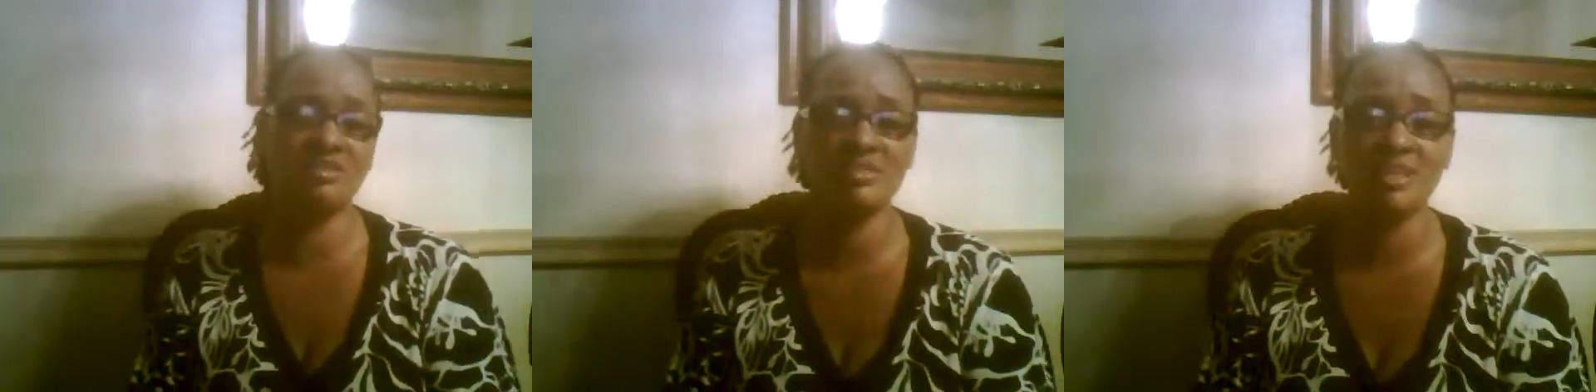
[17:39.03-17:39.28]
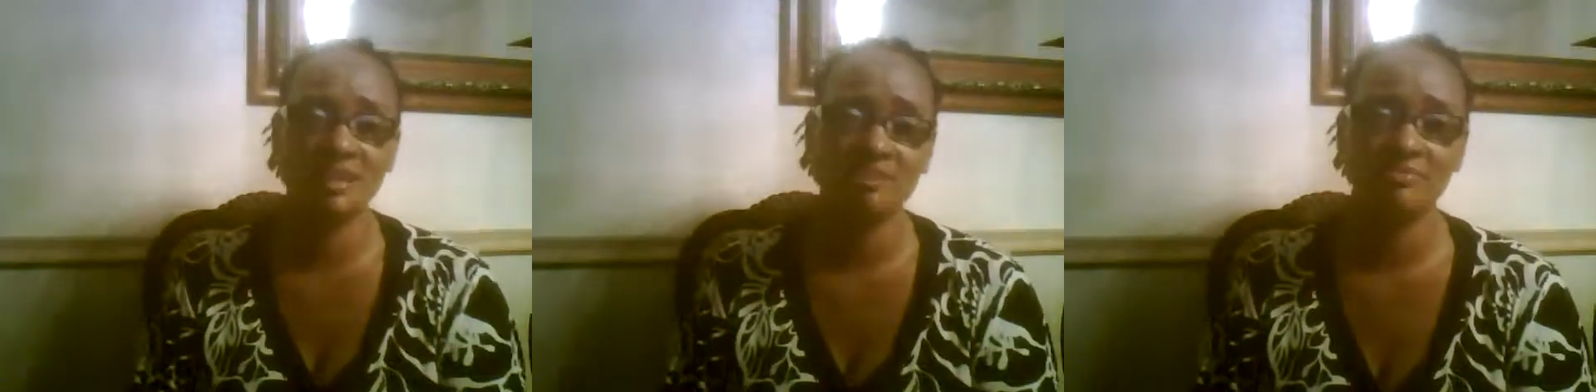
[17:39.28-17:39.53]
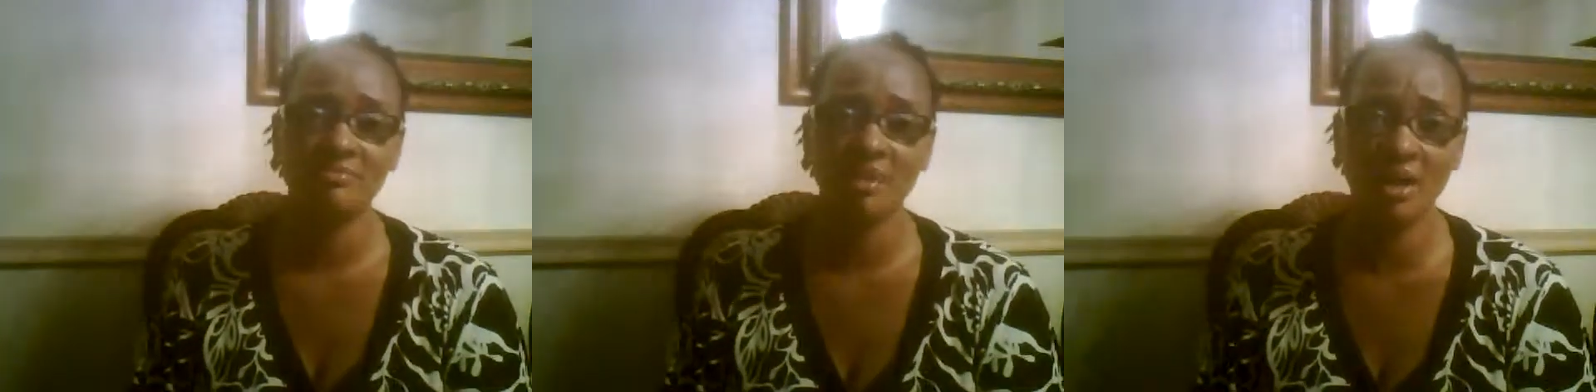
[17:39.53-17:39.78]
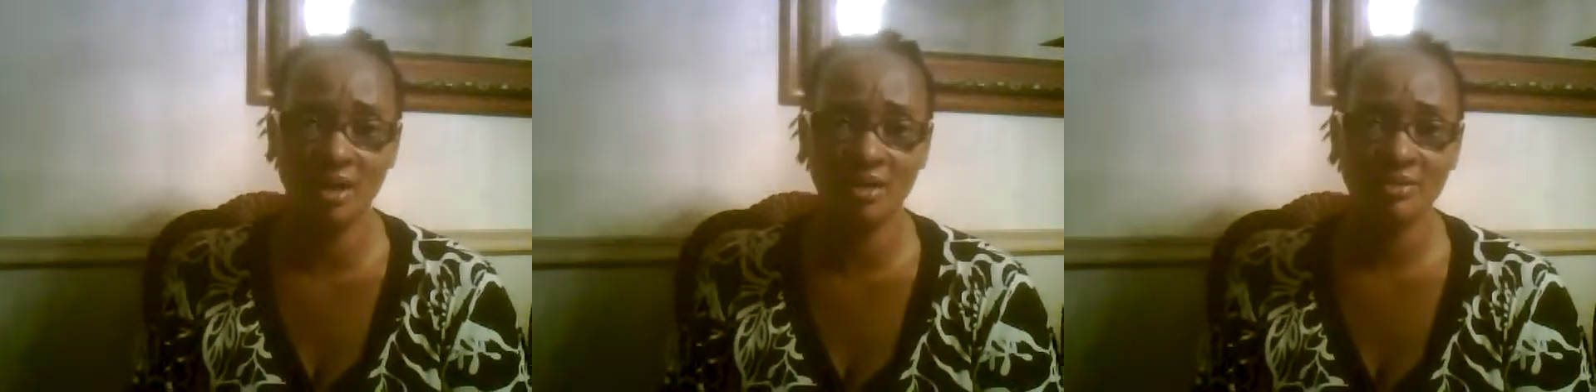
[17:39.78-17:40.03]
there,
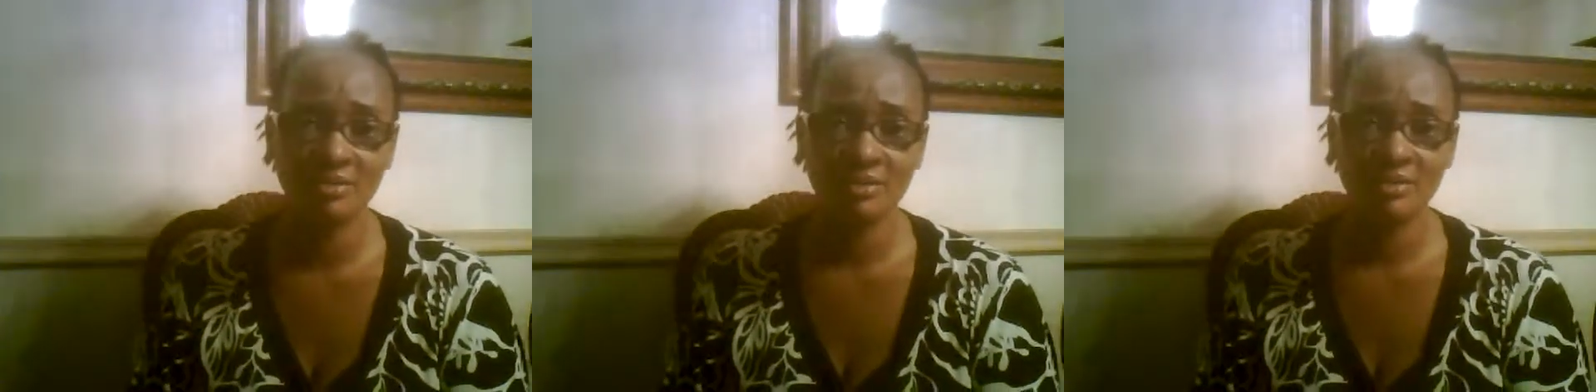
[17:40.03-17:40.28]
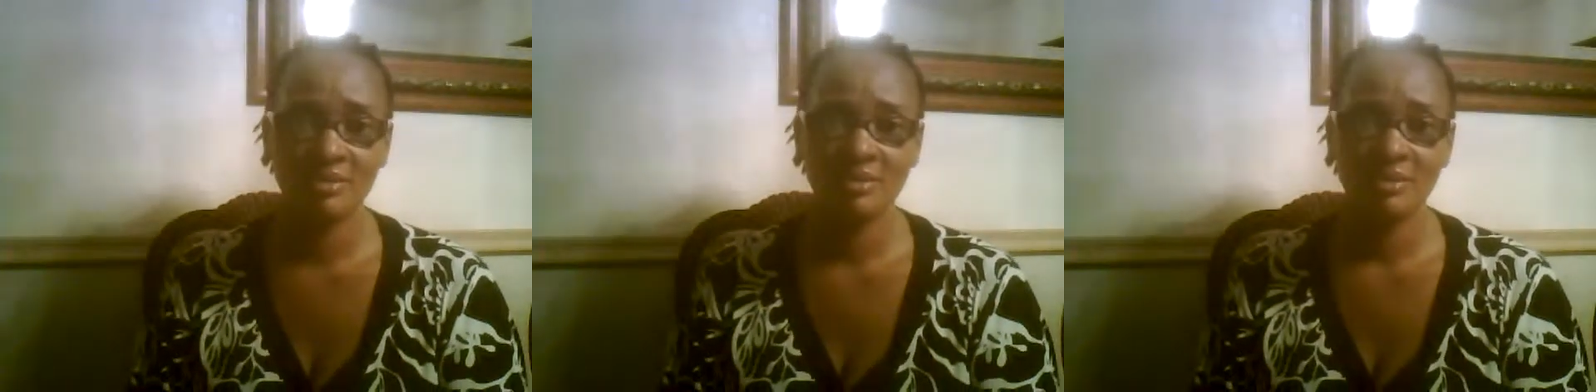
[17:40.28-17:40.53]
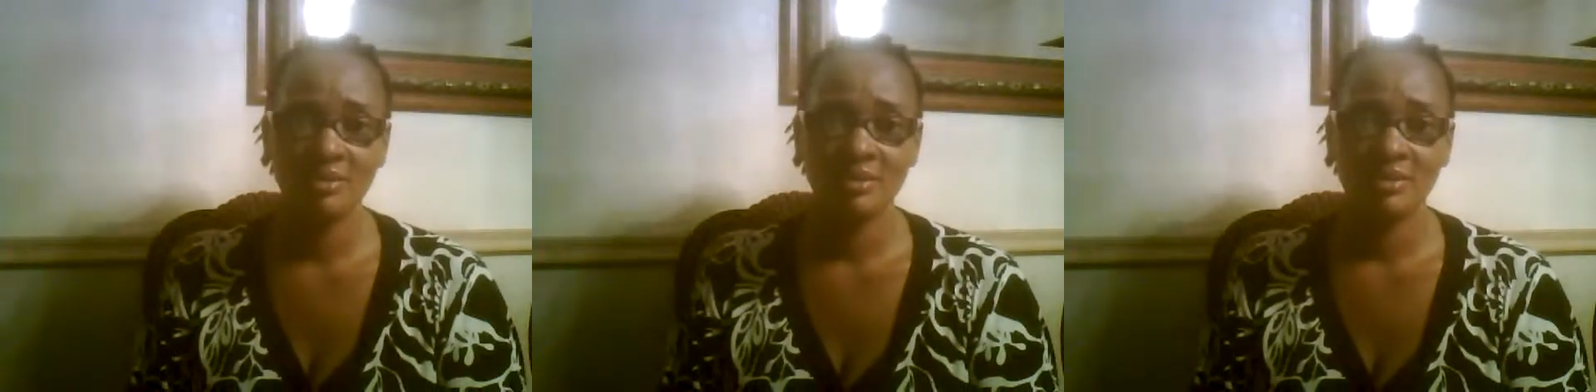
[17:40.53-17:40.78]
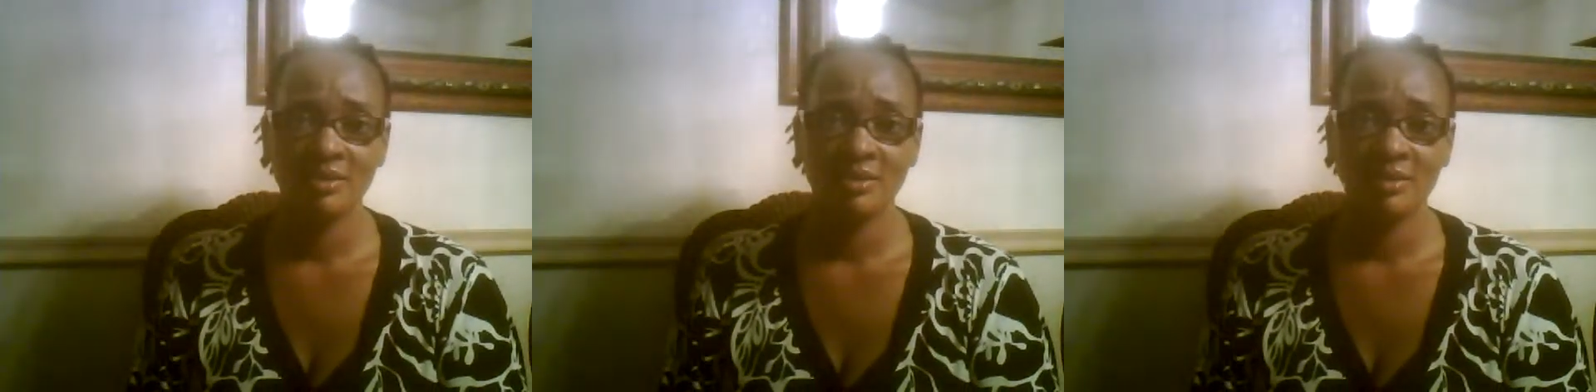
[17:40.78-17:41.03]
huh?
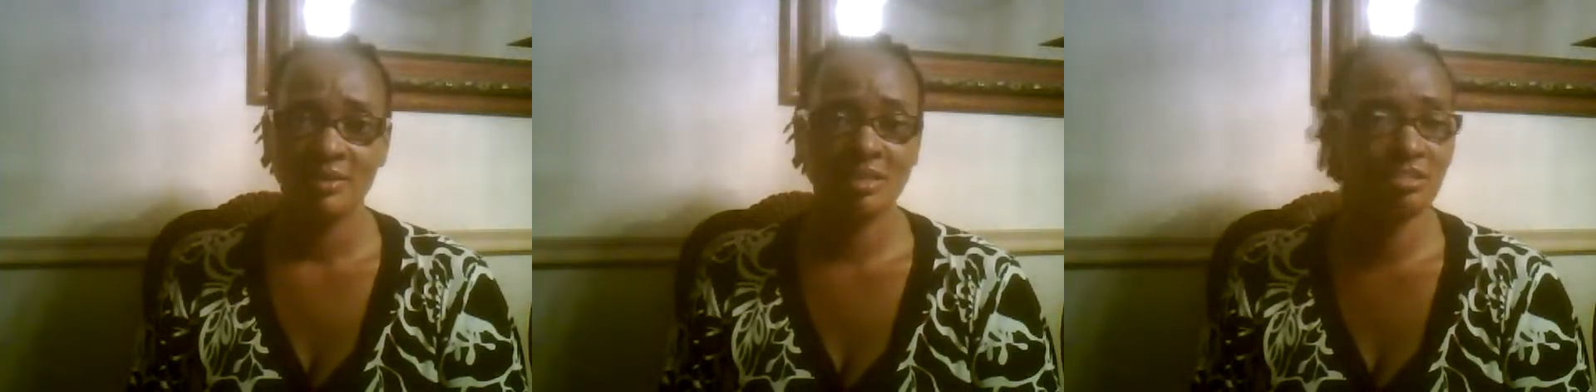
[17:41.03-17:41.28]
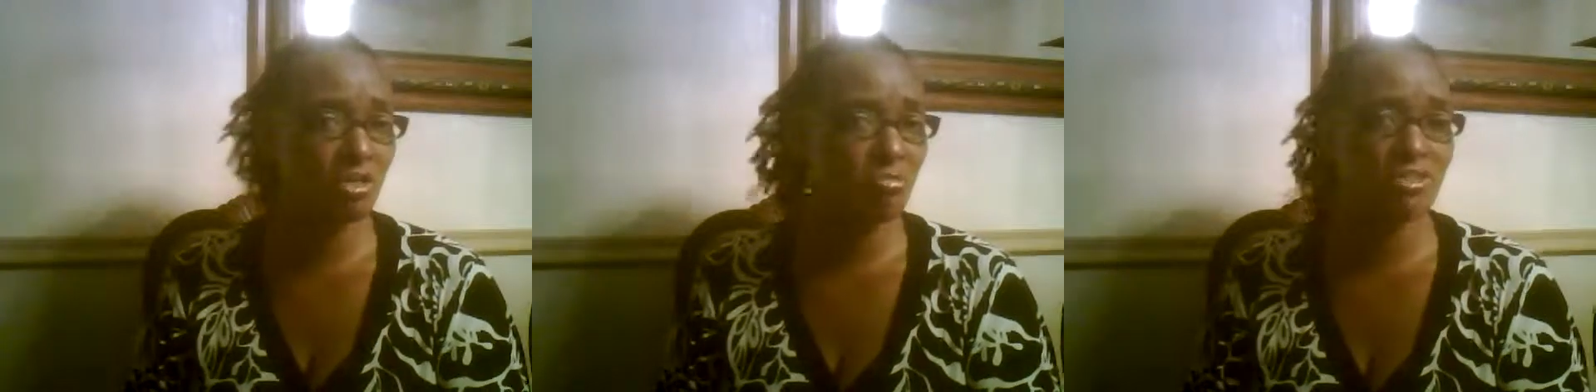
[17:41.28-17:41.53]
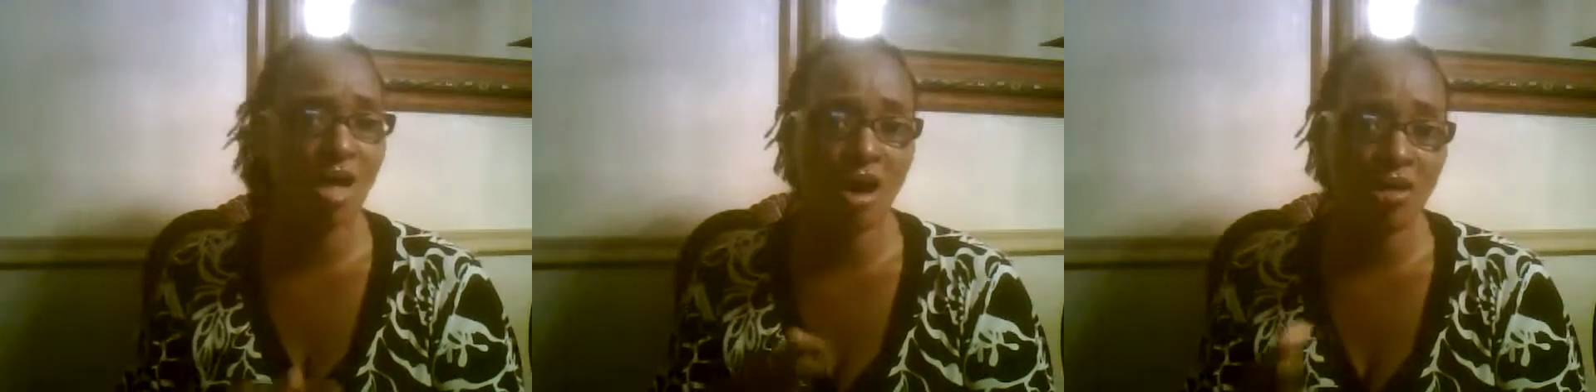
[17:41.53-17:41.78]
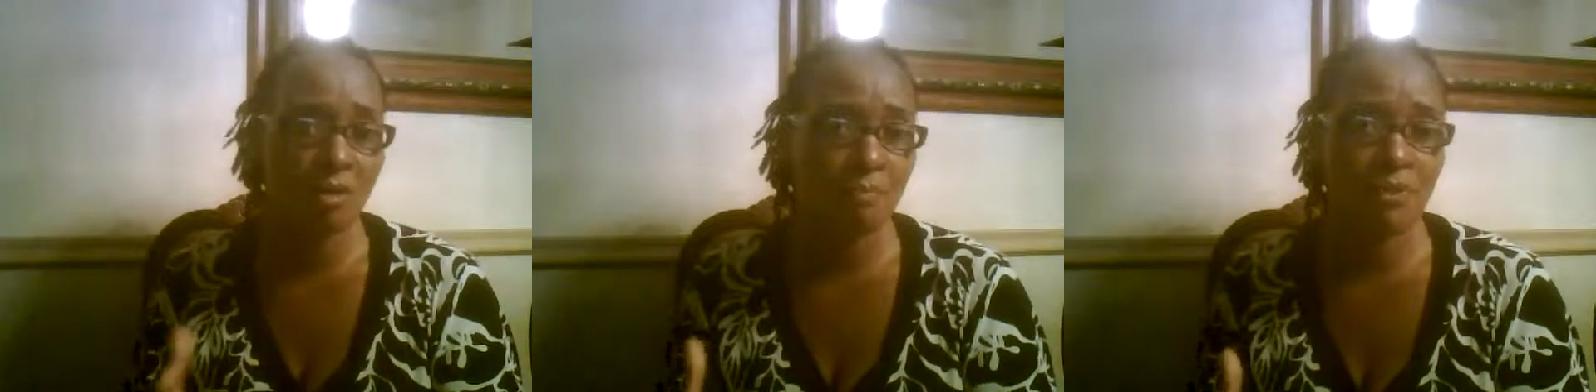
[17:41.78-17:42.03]
Because he was
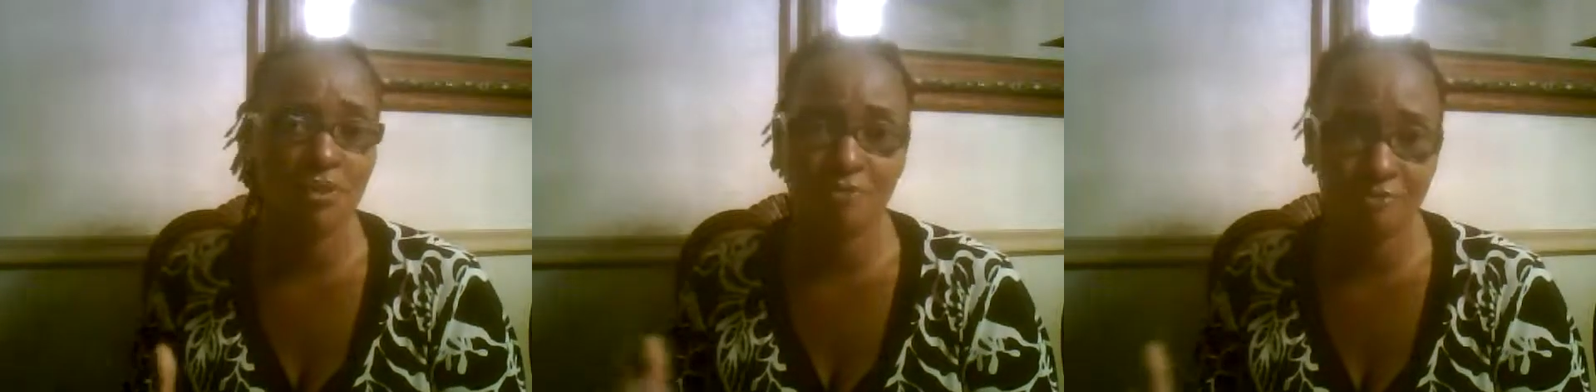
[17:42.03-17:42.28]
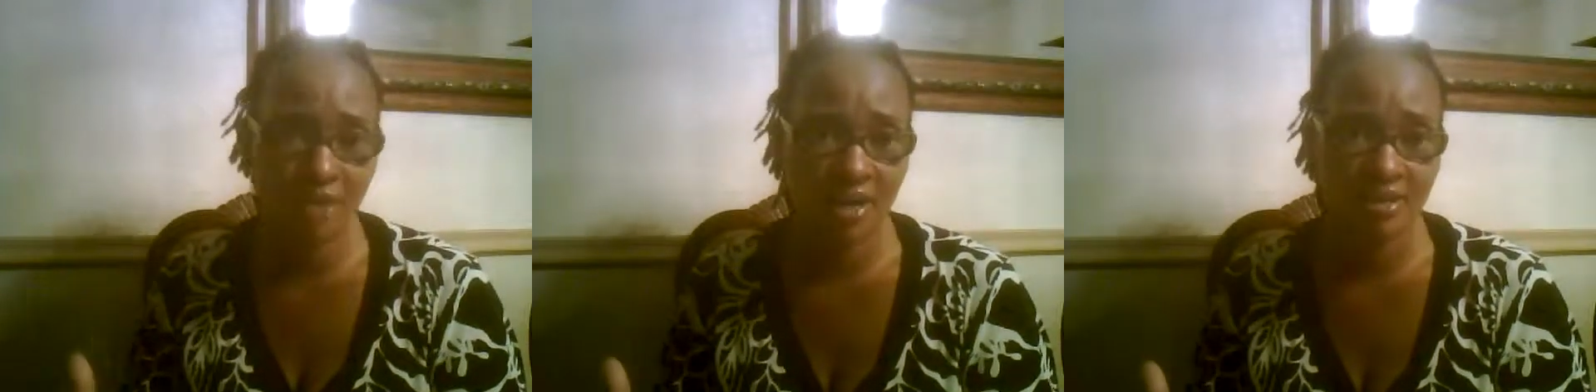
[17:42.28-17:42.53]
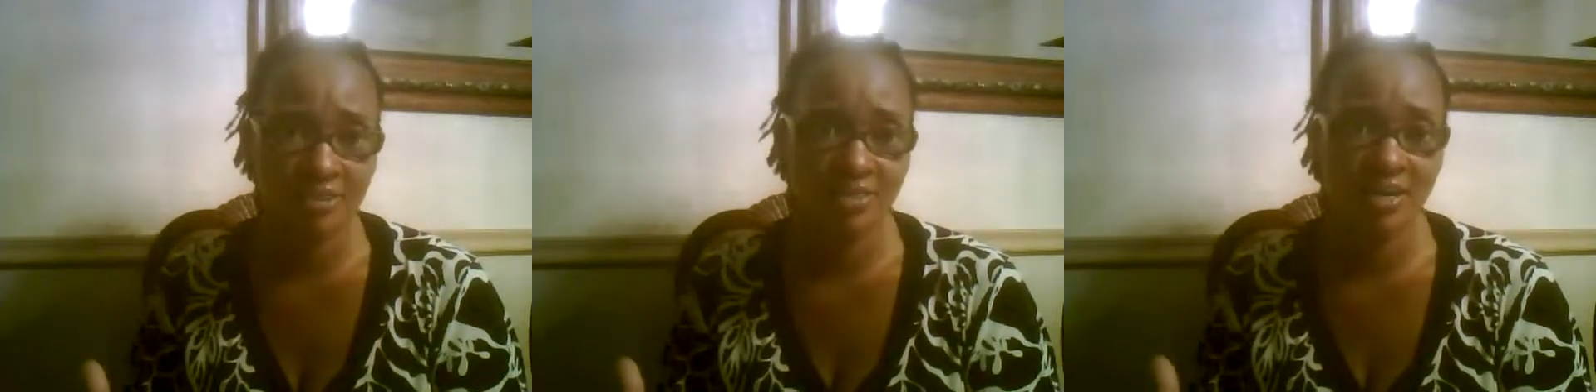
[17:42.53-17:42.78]
all up in your face.